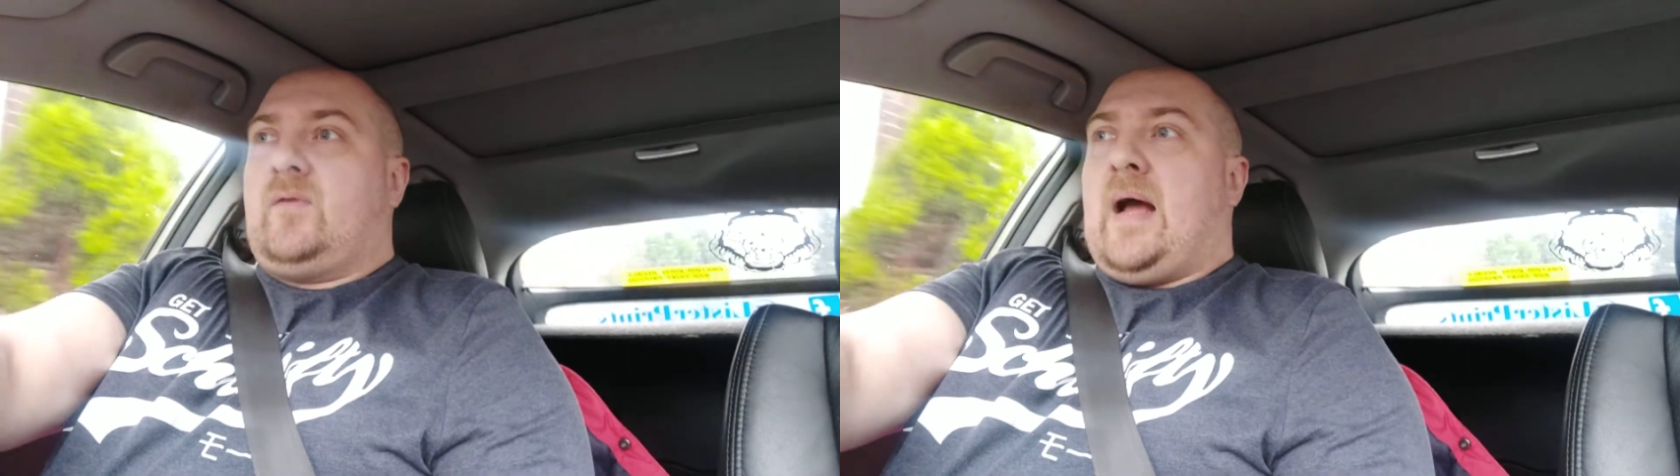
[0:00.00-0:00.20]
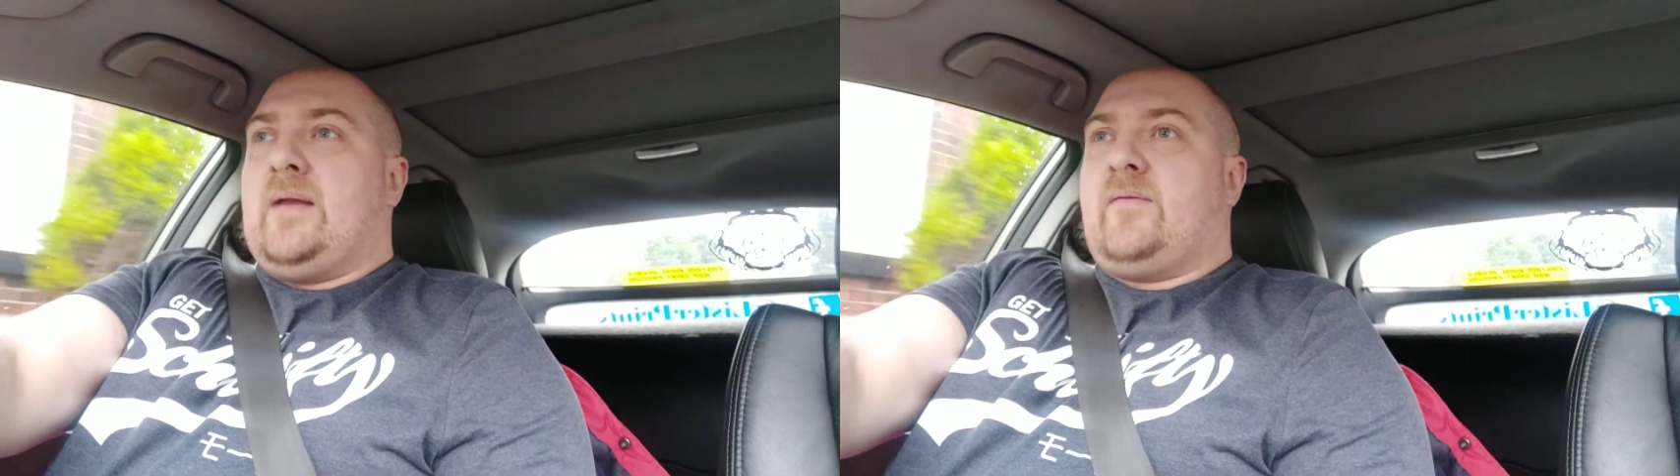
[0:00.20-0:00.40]

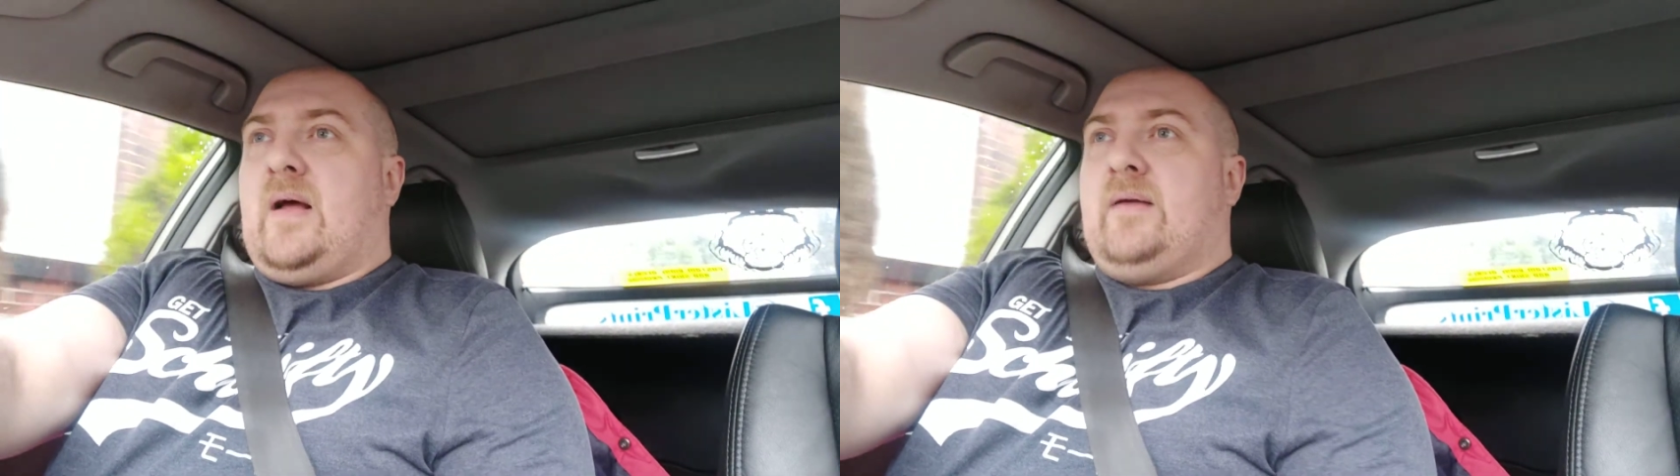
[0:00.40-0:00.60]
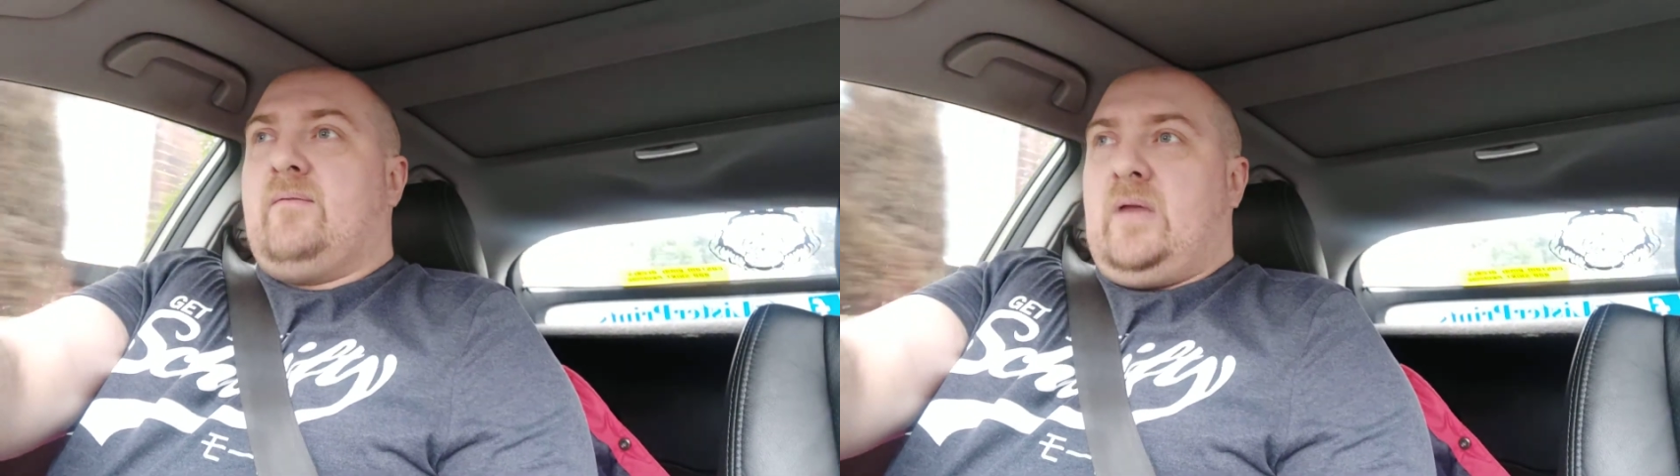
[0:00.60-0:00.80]
kind of
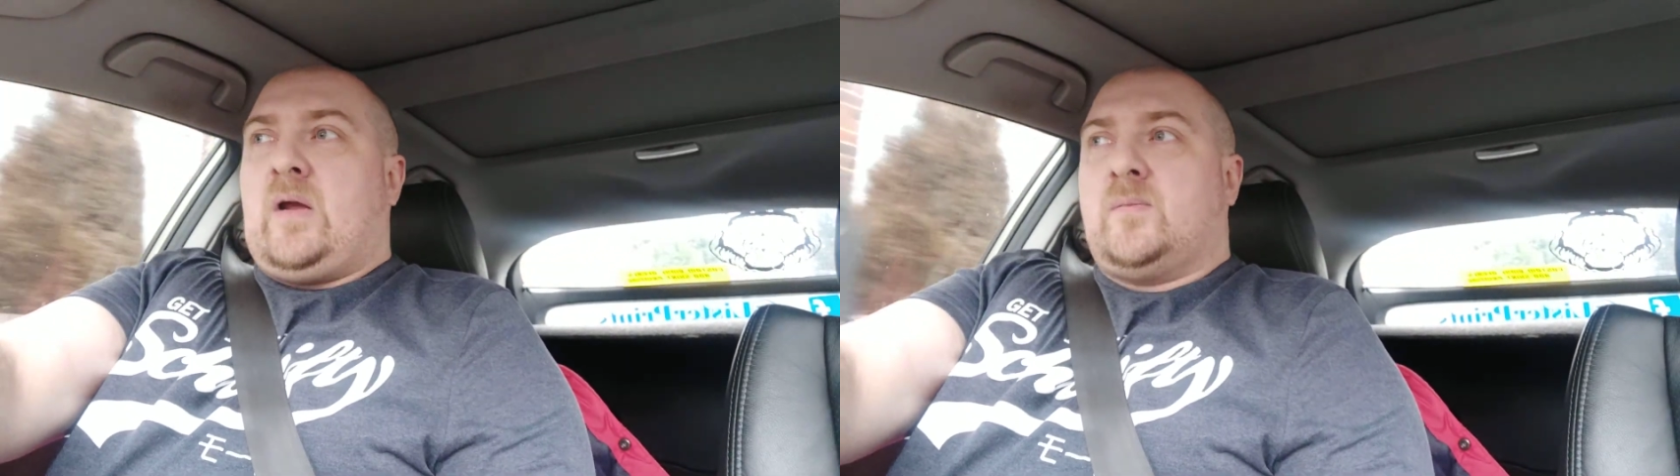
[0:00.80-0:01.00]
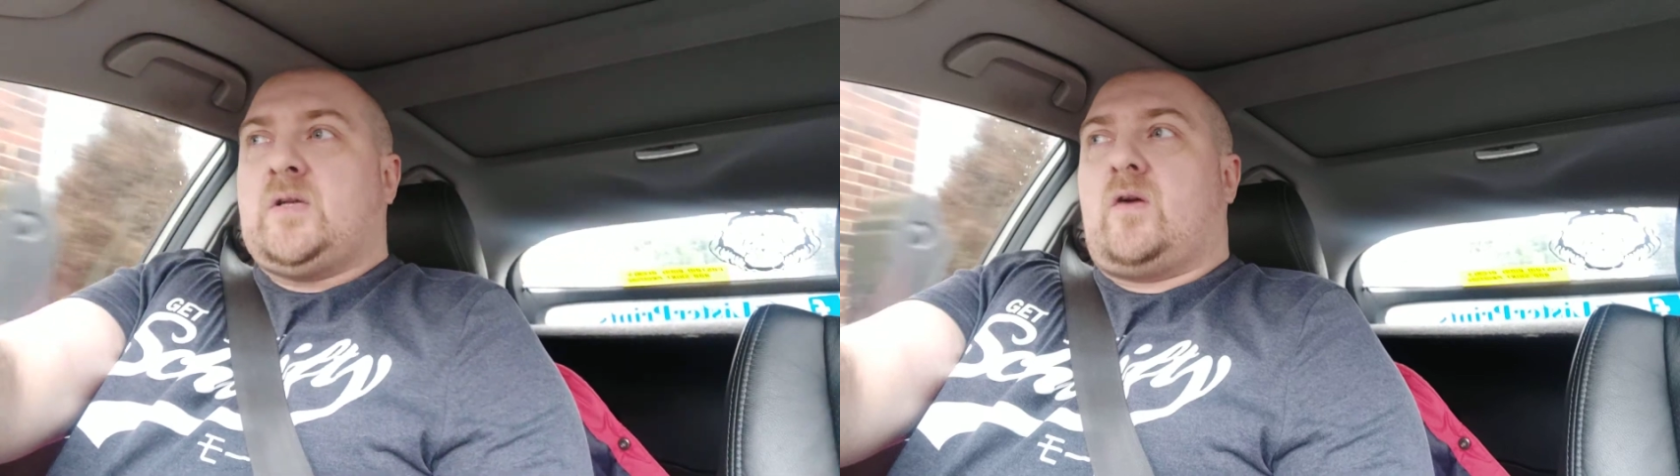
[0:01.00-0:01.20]
like, he
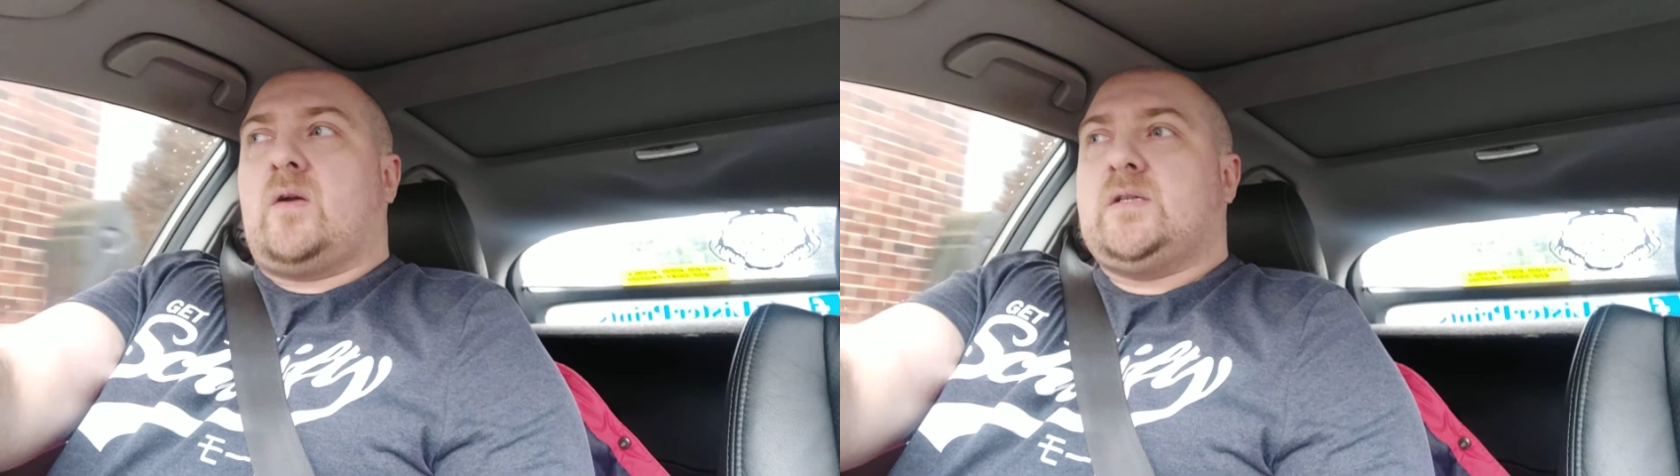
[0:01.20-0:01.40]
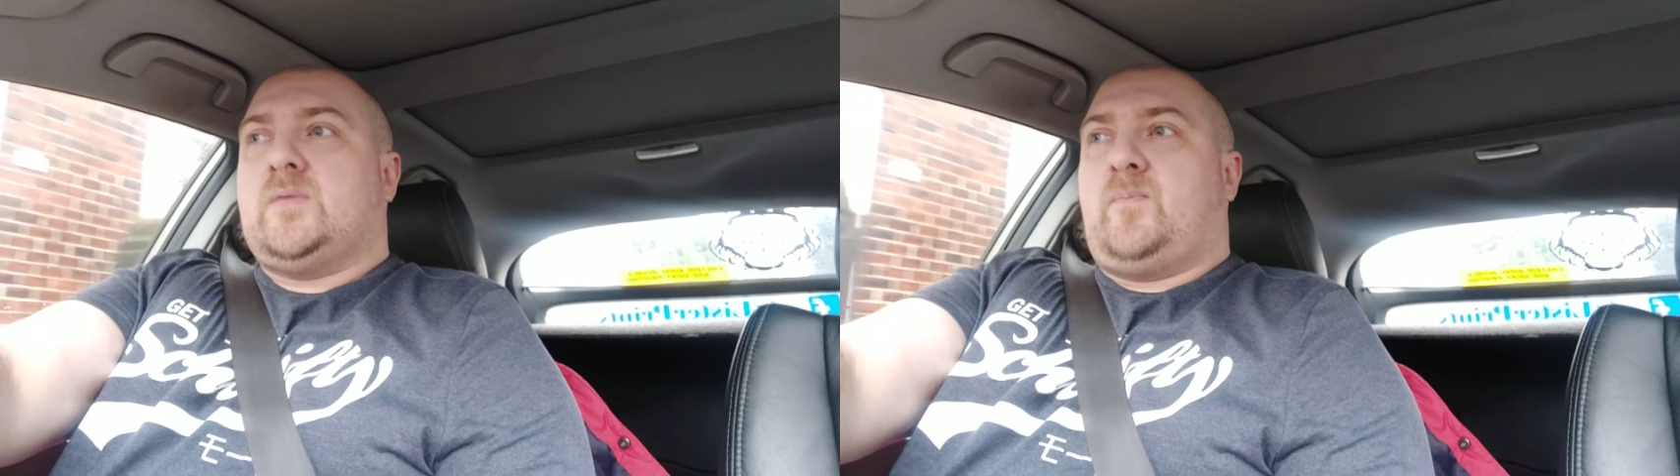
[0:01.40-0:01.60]
comes
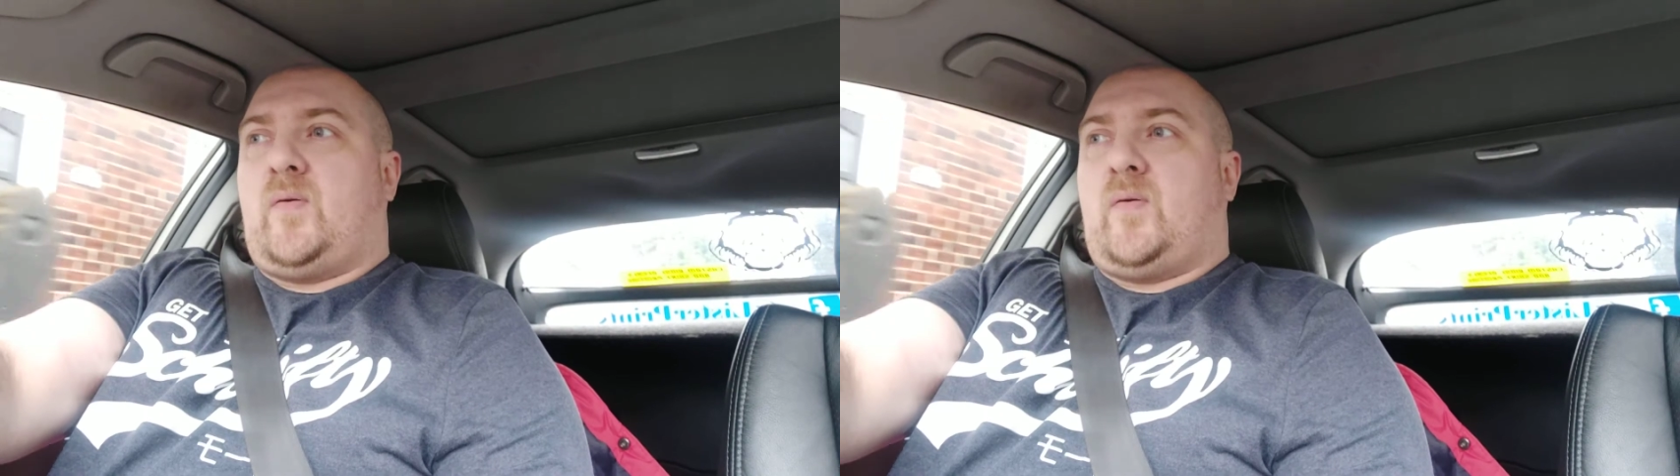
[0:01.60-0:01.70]
across as